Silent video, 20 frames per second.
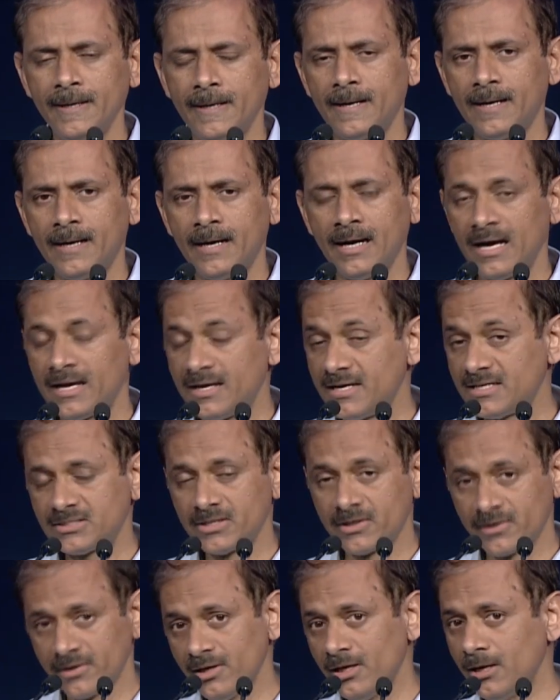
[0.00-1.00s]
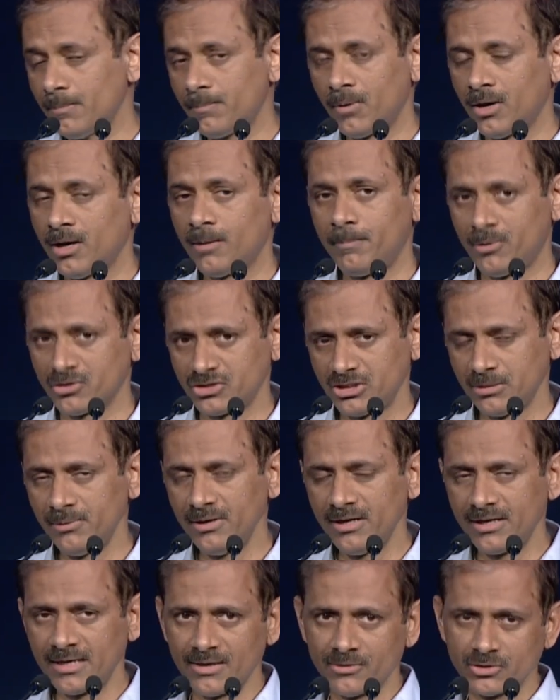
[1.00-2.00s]
And it's a real
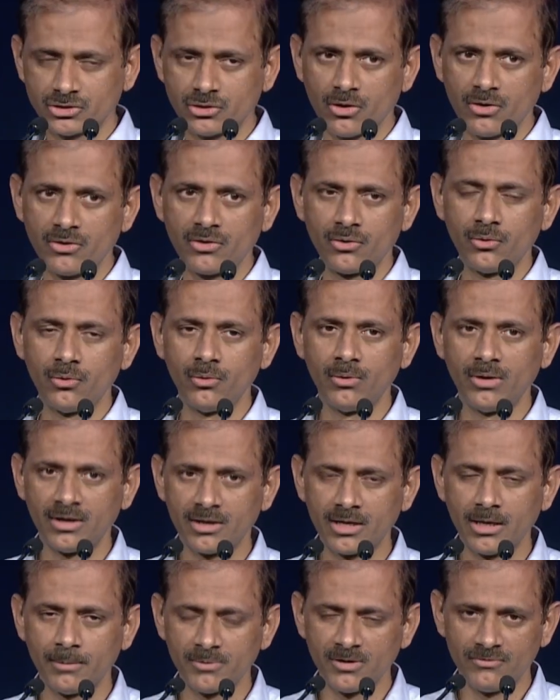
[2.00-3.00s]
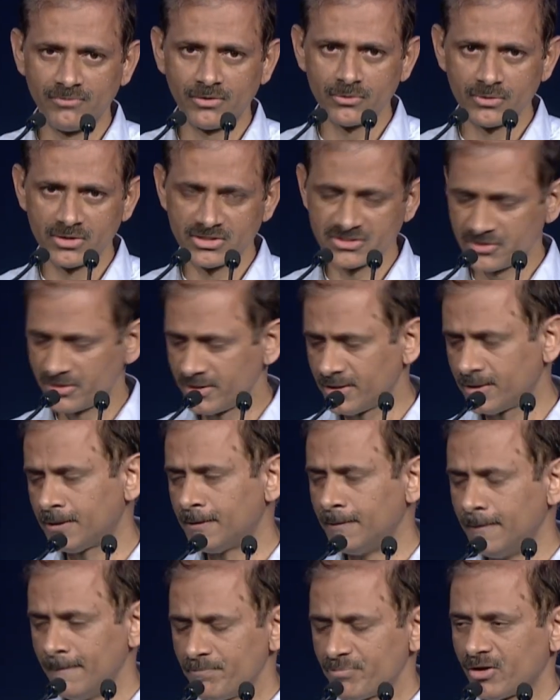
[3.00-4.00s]
possibility. I was talking to a couple of founders here
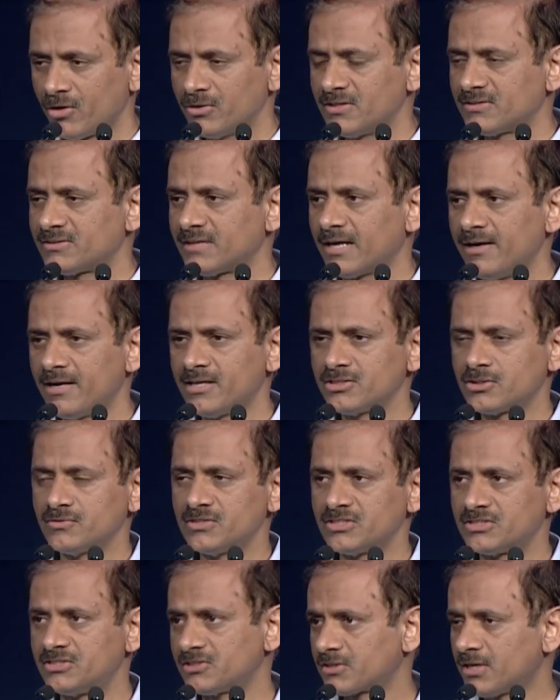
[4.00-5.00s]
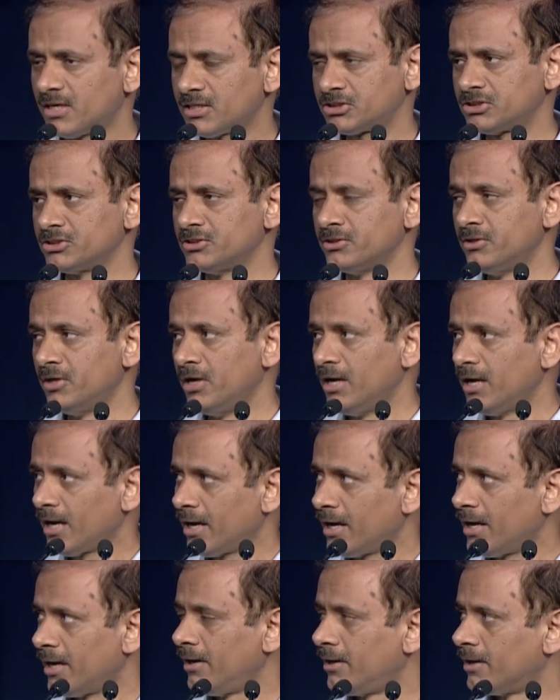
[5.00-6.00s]
on the sidelines of this discussion,
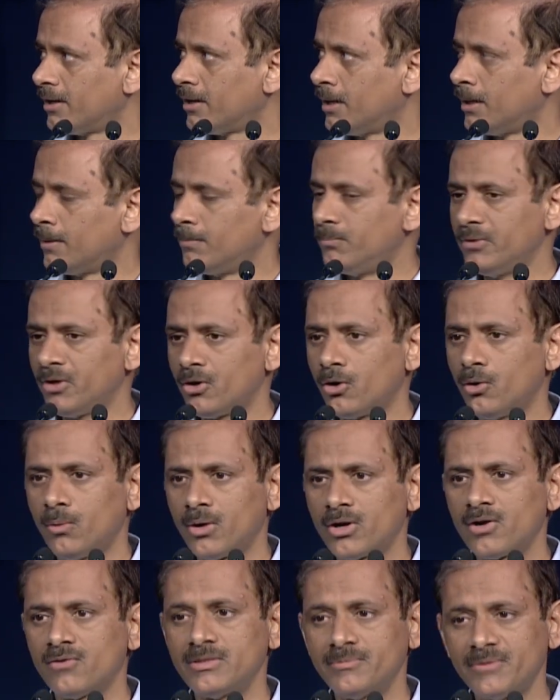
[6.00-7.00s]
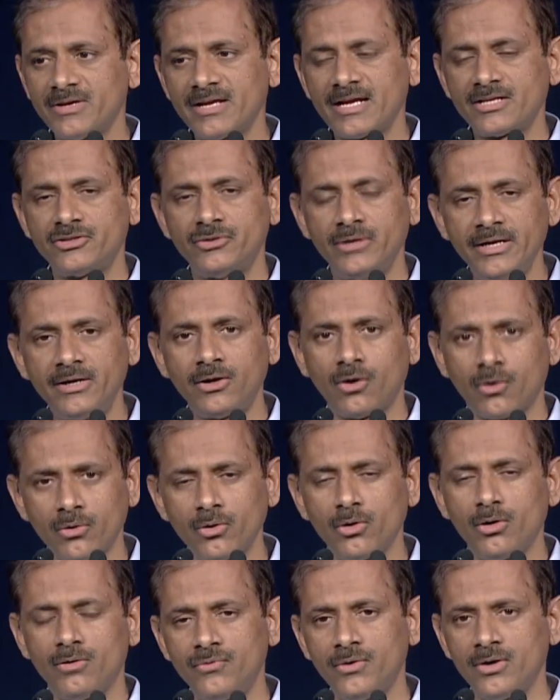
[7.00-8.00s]
and one of them are actually talking
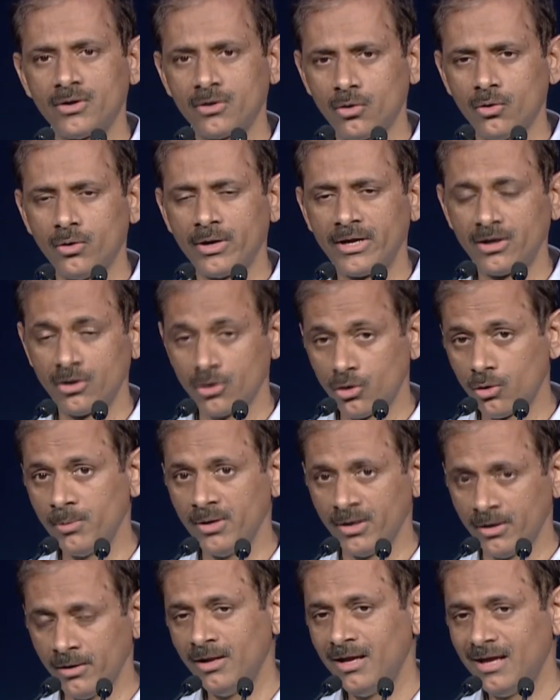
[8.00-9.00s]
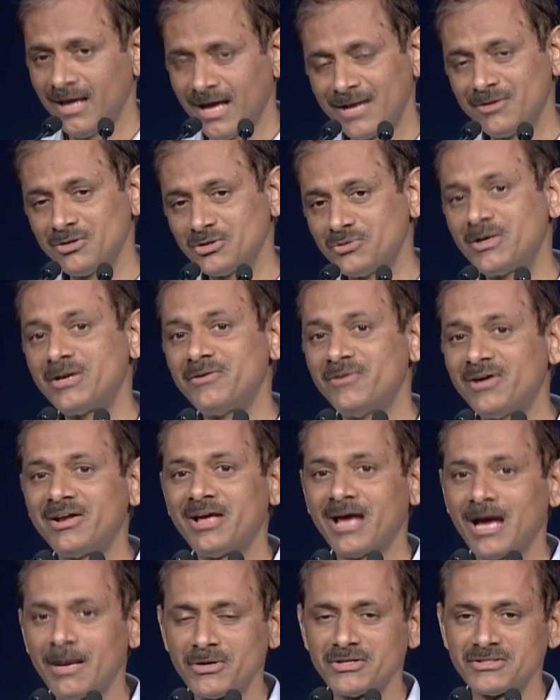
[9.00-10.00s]
of going global, and I was very, very
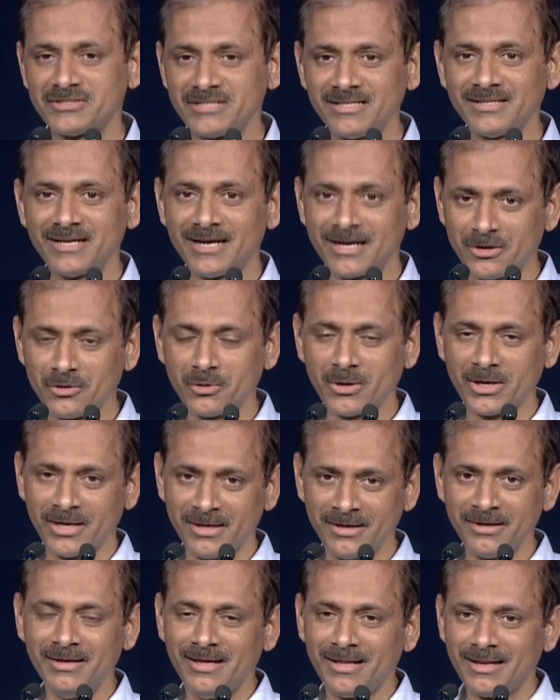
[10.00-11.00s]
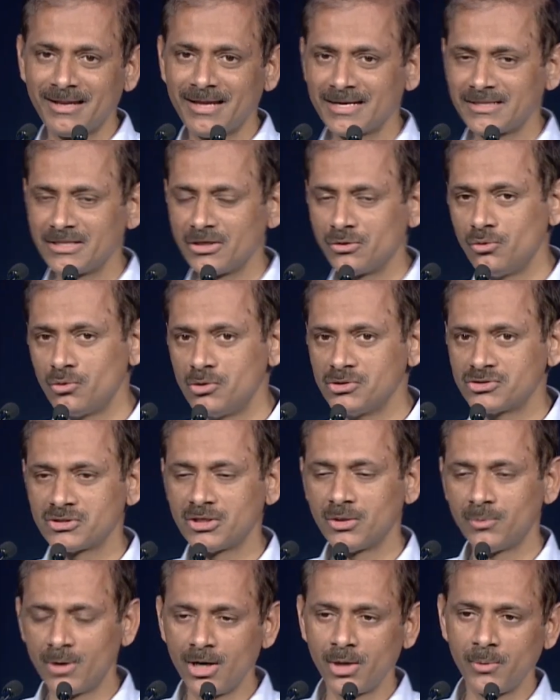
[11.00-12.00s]
happy to see that, okay, like the Googles of the
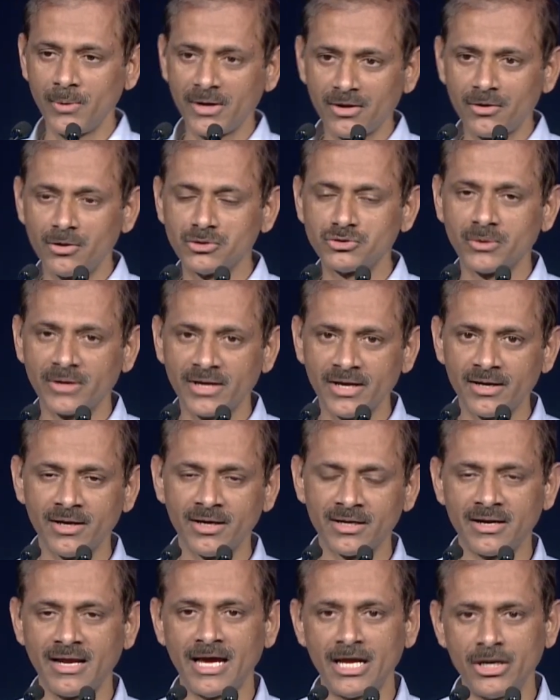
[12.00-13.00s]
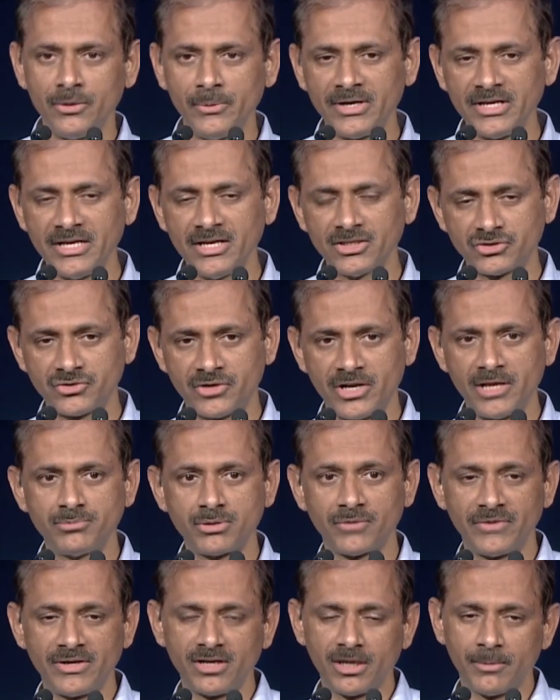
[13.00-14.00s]
world, we can also get our annuity streams
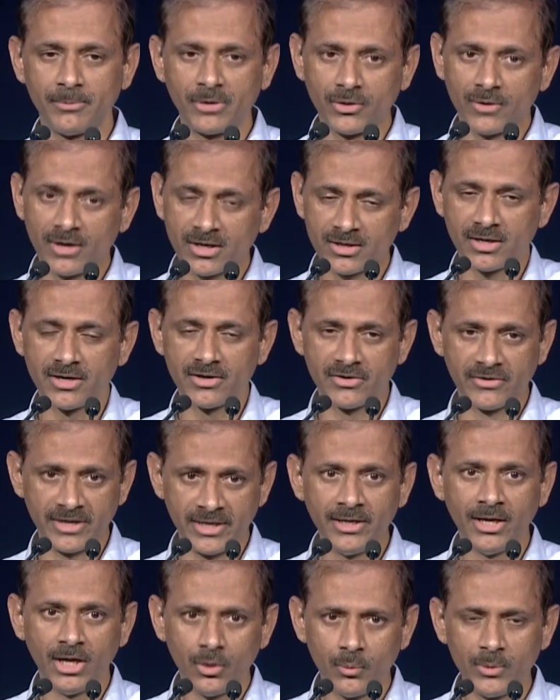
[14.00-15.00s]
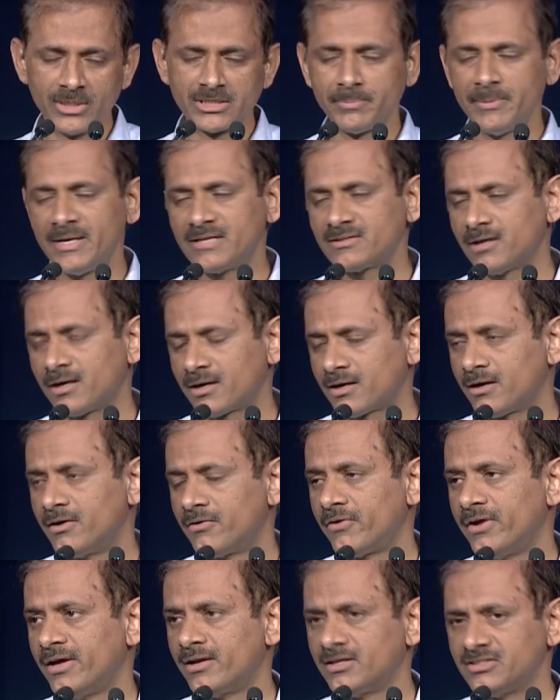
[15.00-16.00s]
of income into our country, which makes our
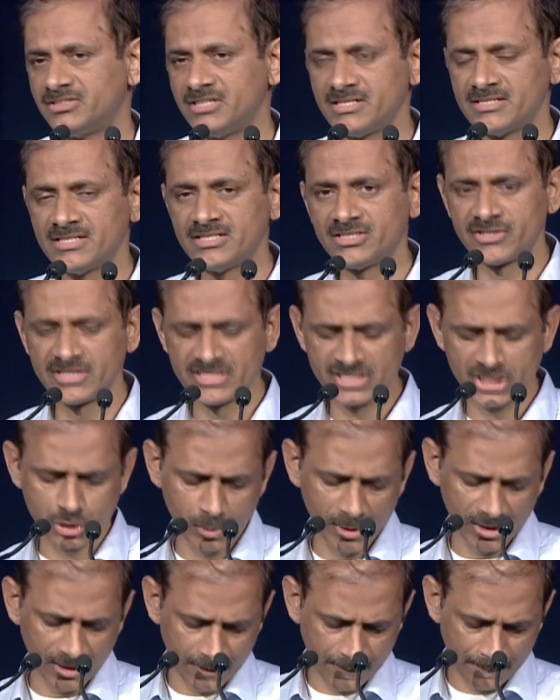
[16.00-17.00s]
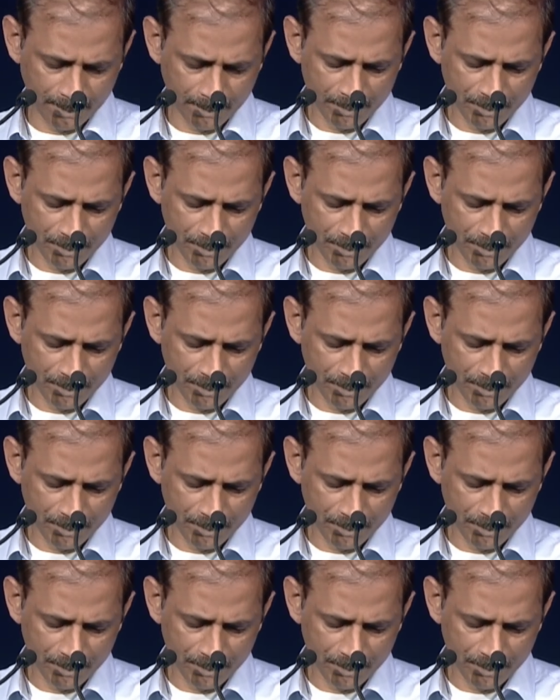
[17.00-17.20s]
country and our citizens rich as well.